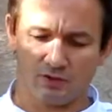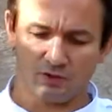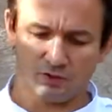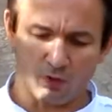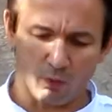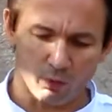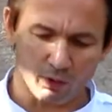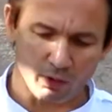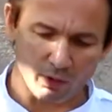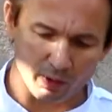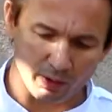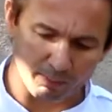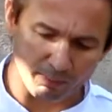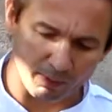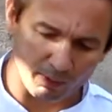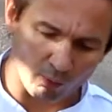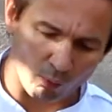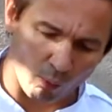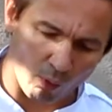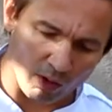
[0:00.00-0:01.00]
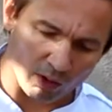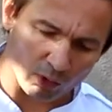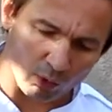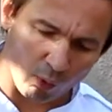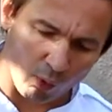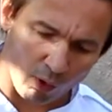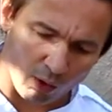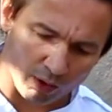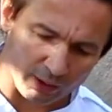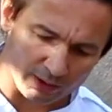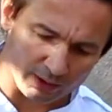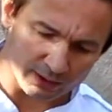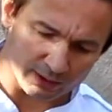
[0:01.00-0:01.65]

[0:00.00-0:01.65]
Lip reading: So we're going to put 1 quart